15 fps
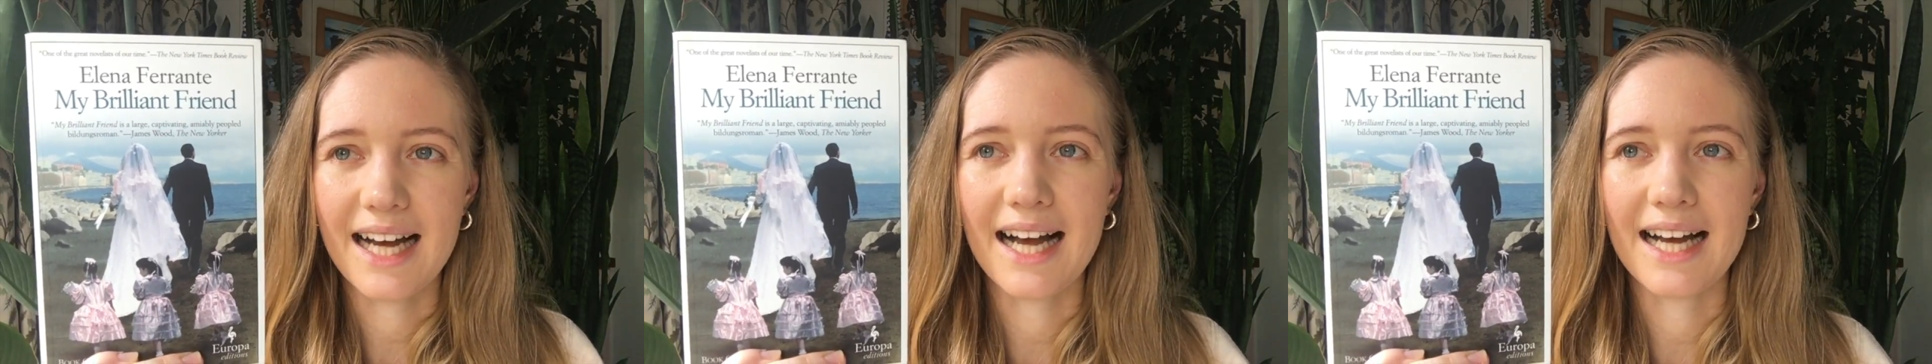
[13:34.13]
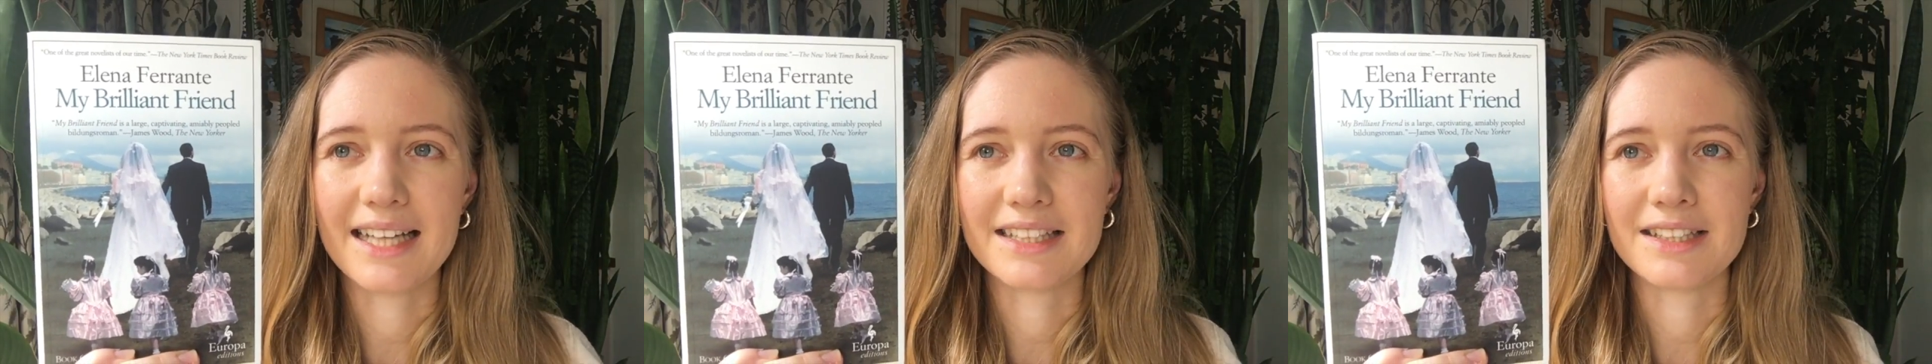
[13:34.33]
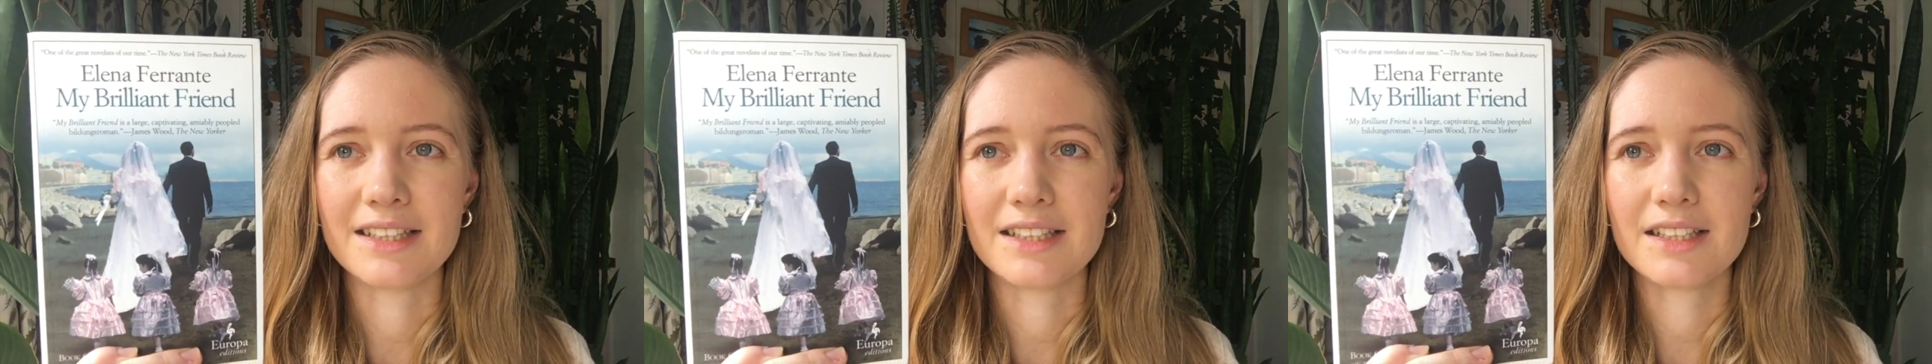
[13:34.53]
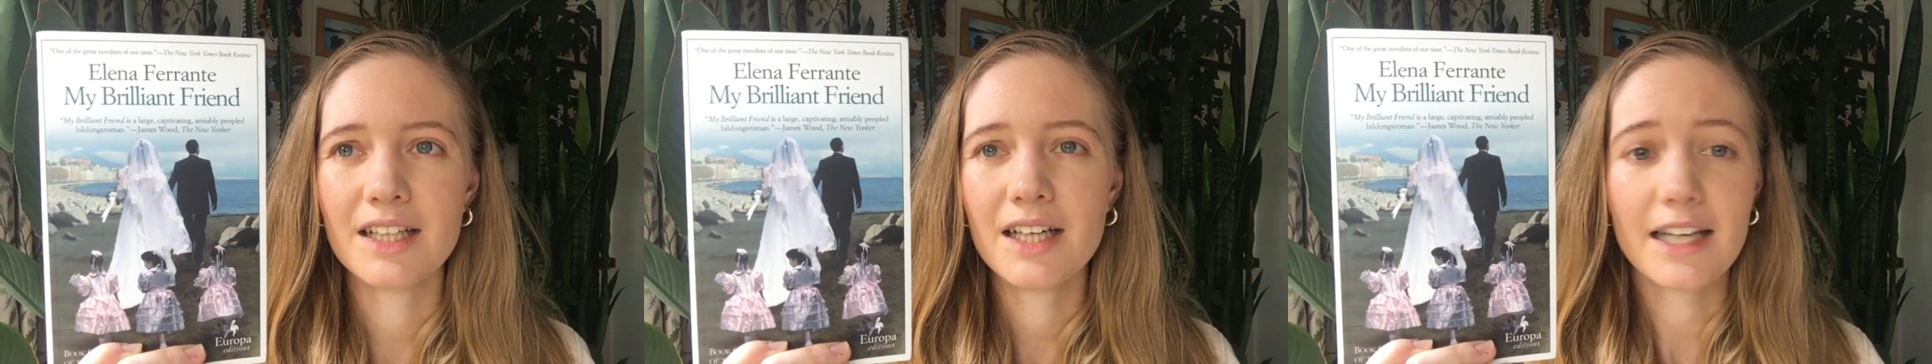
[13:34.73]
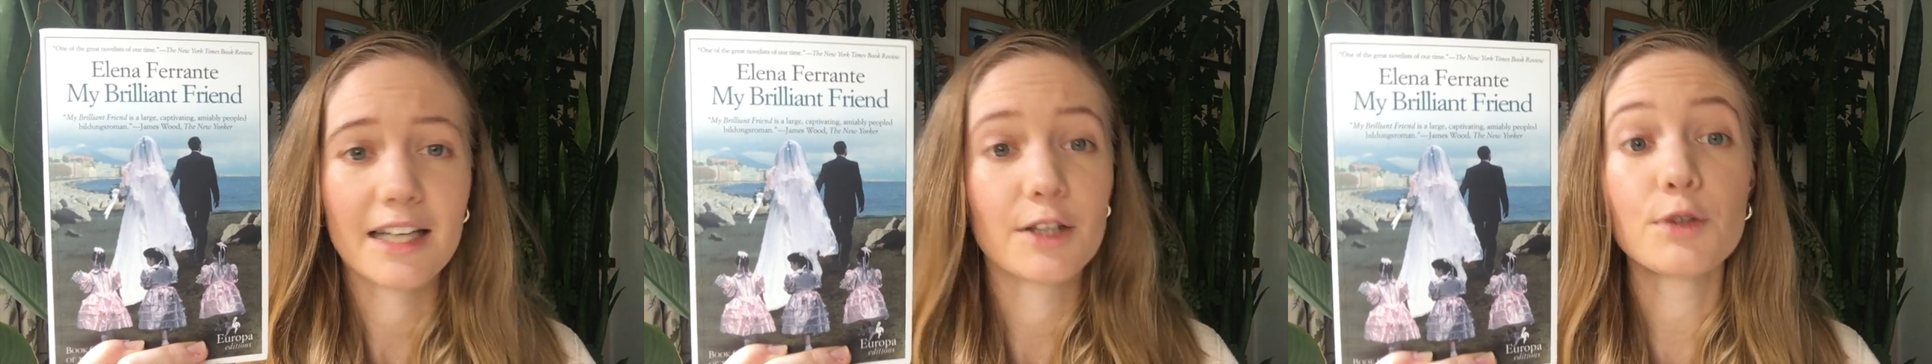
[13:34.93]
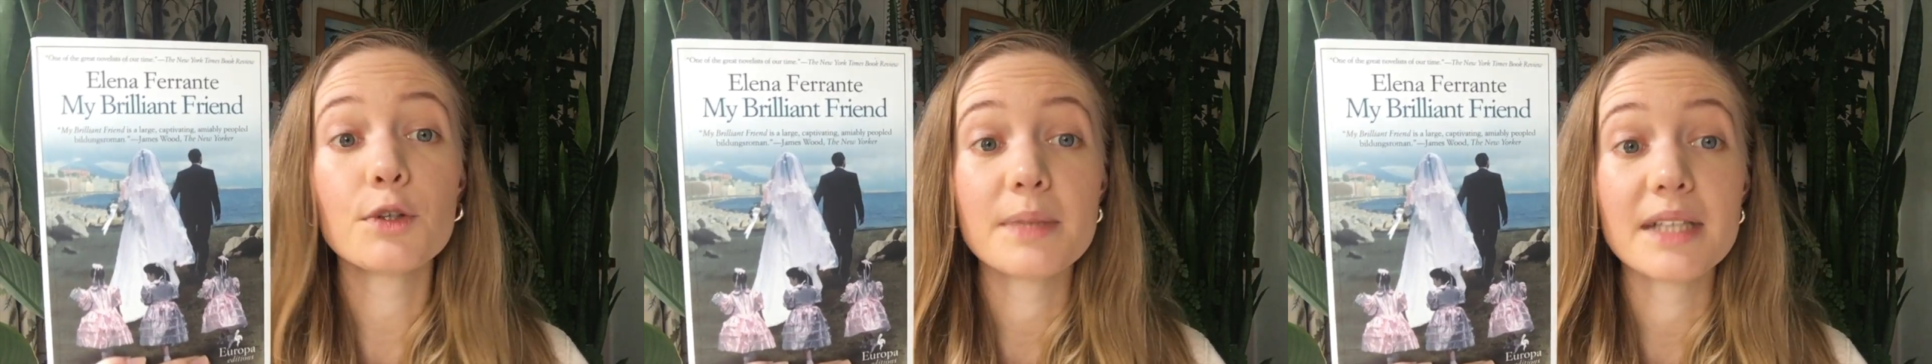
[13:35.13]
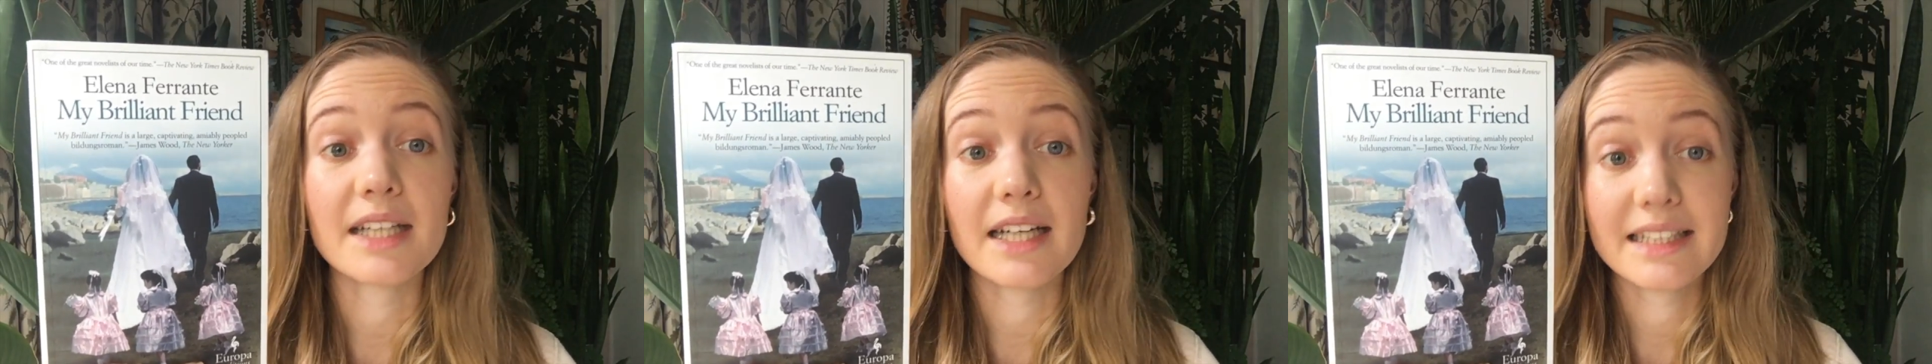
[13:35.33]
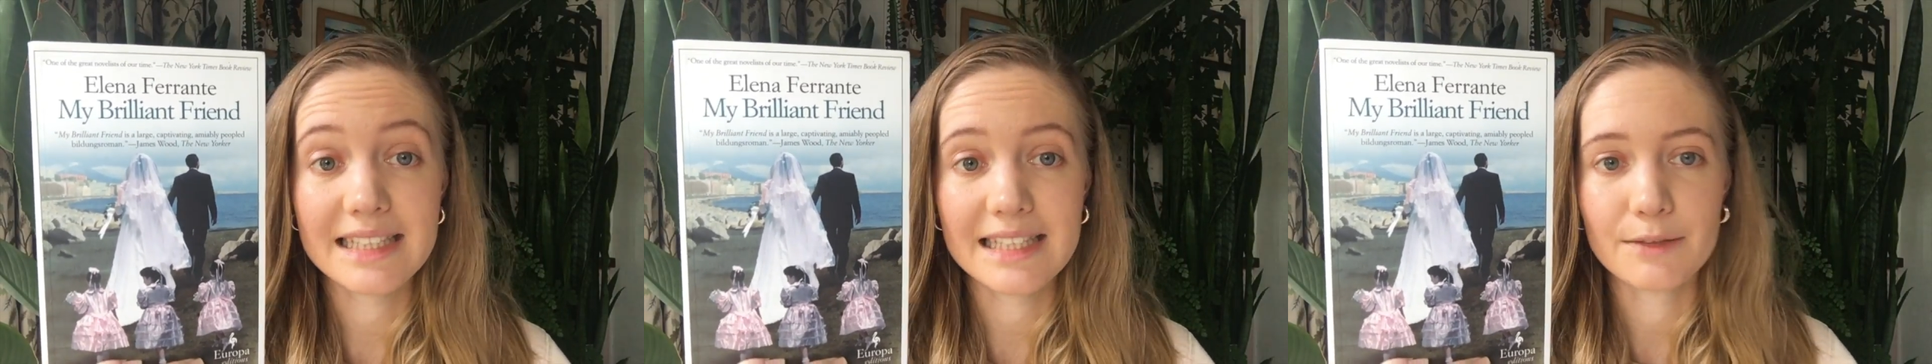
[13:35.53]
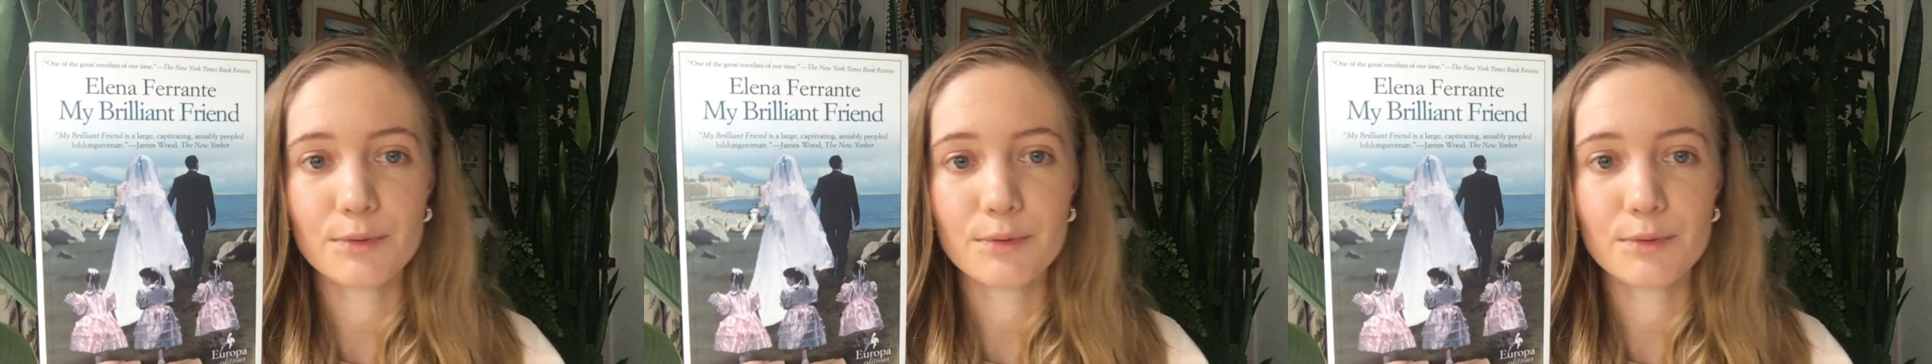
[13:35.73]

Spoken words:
and I thought it would be nicely